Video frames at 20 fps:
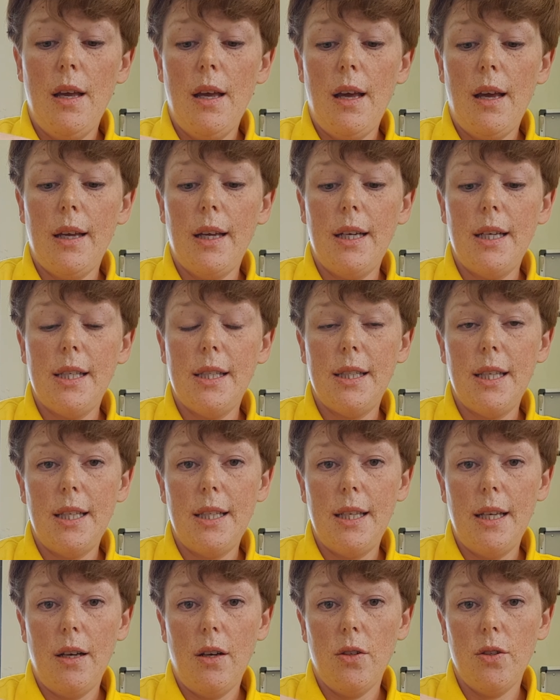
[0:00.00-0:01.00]
I'm going to sit
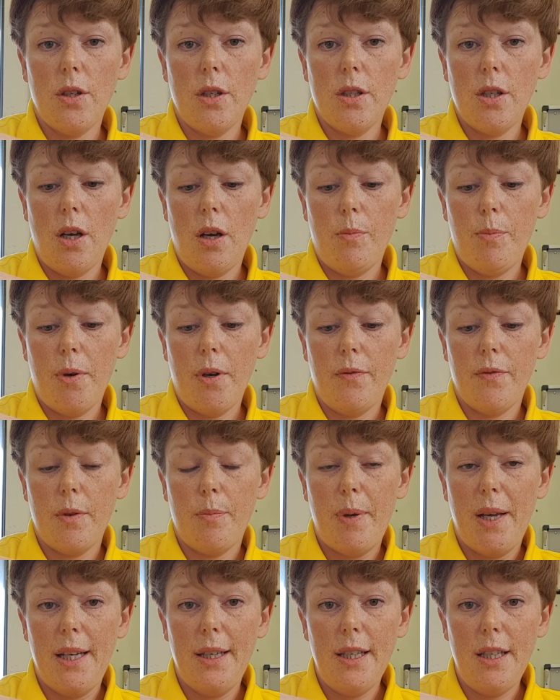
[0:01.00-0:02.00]
it on the top of the
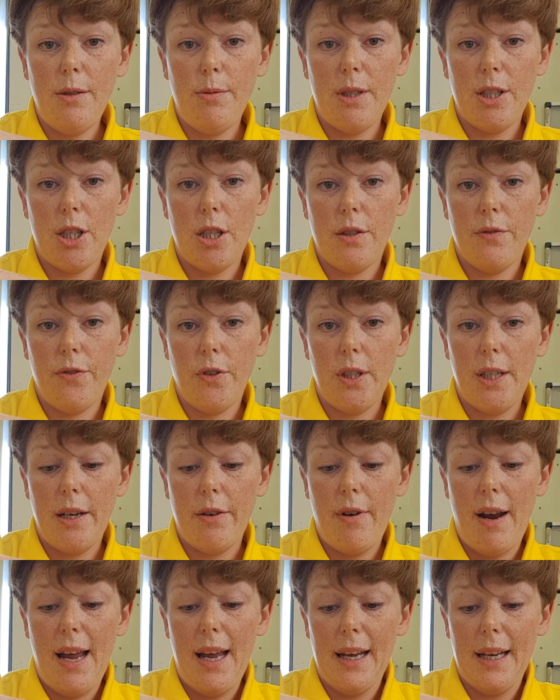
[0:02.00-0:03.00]
penis, which is fully
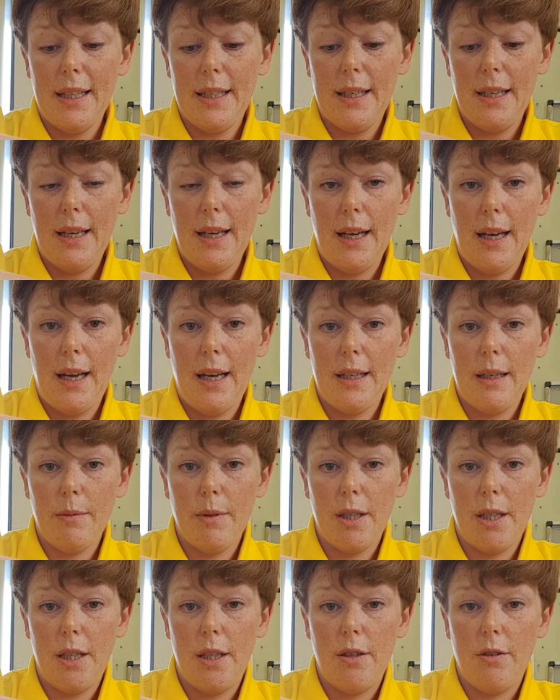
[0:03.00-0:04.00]
erect, and I'm
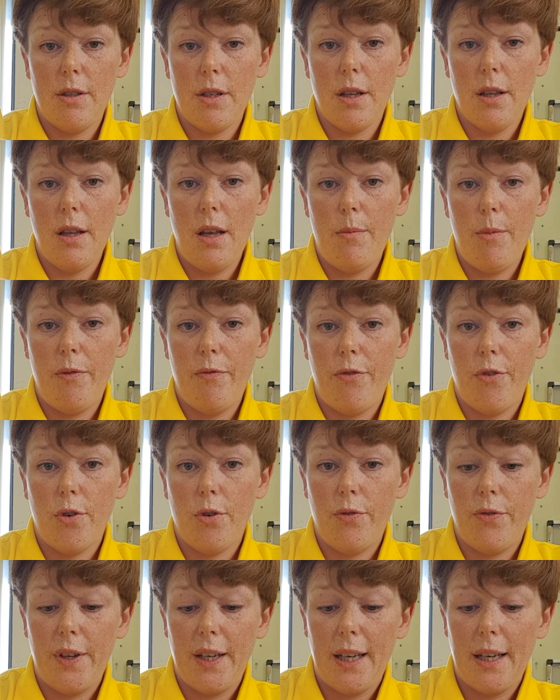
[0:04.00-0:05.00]
going to use a thumb and
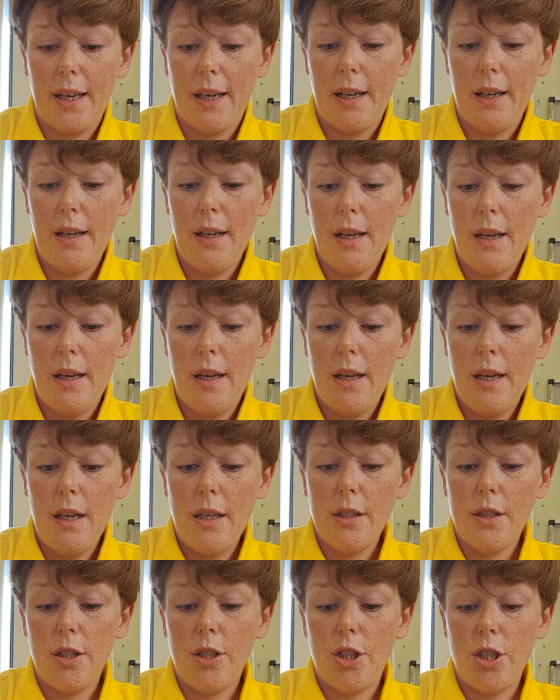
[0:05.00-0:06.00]
forefinger
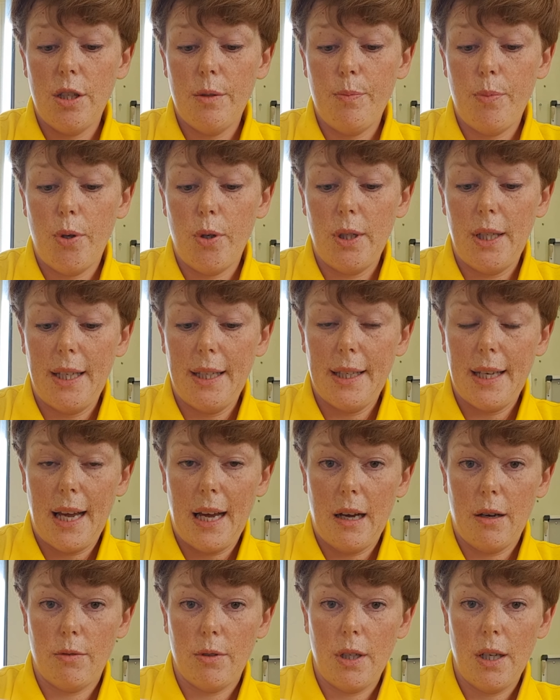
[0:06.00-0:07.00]
to just pull it
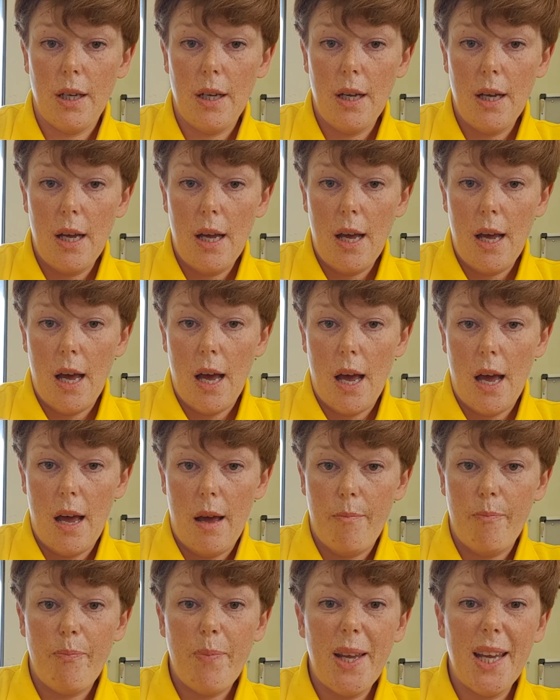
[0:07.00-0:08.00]
down.
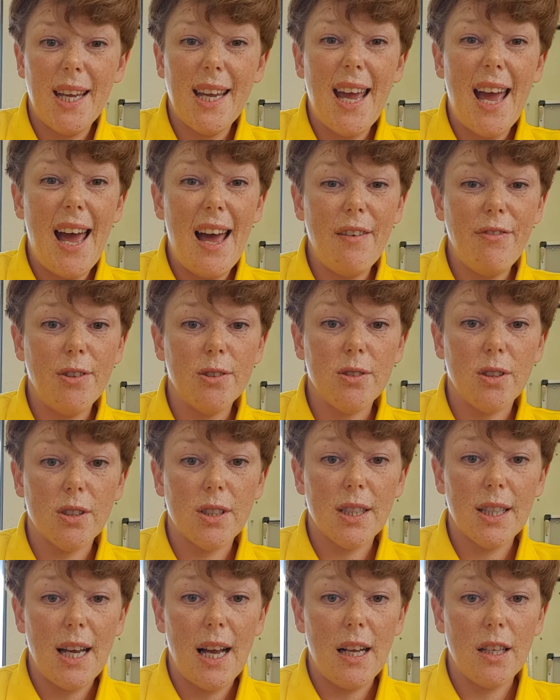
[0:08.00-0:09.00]
Being careful not
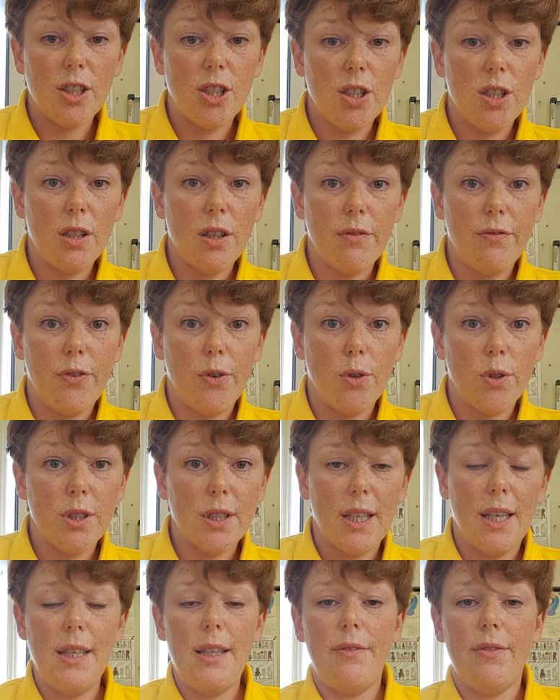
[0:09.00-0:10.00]
to catch the
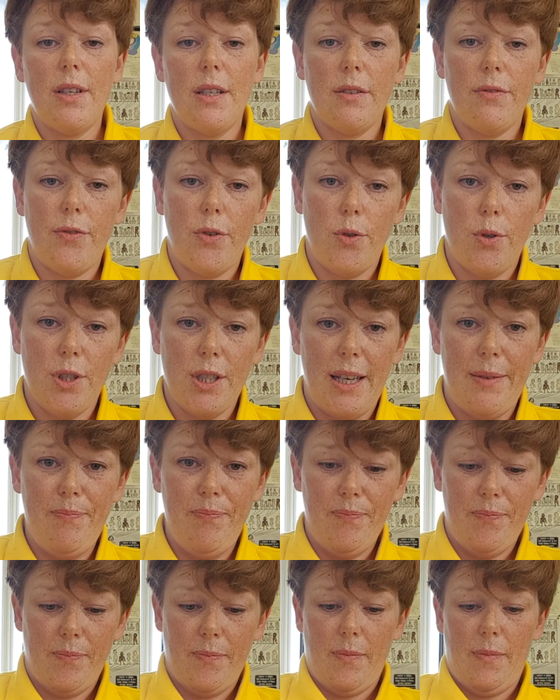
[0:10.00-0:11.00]
foreskin if there's a
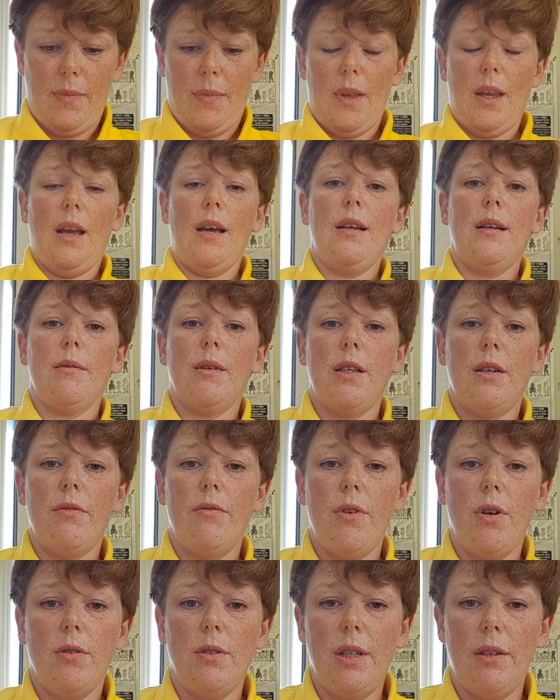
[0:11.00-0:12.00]
foreskin, and I'm going to
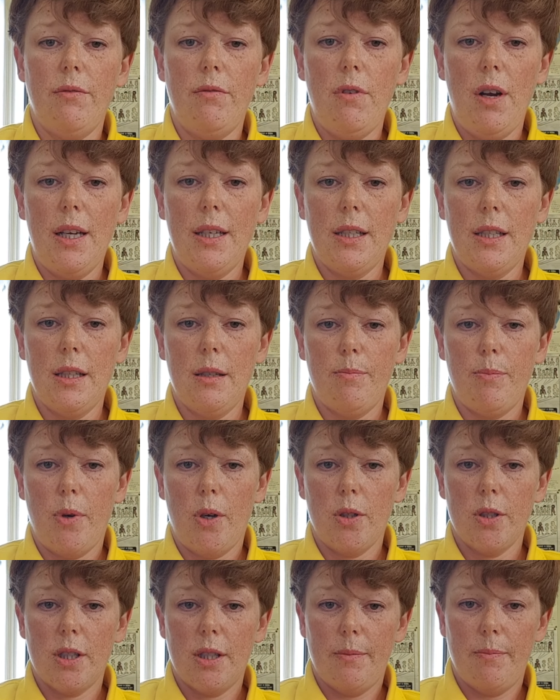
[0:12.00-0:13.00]
roll it right to the
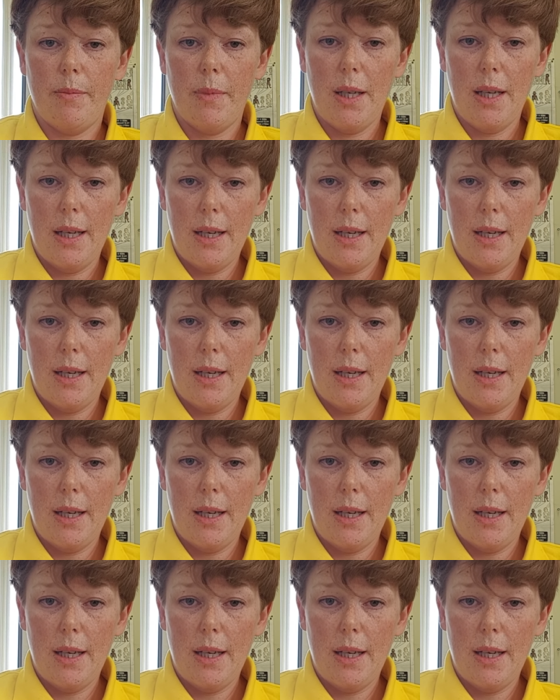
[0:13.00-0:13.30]
bottom.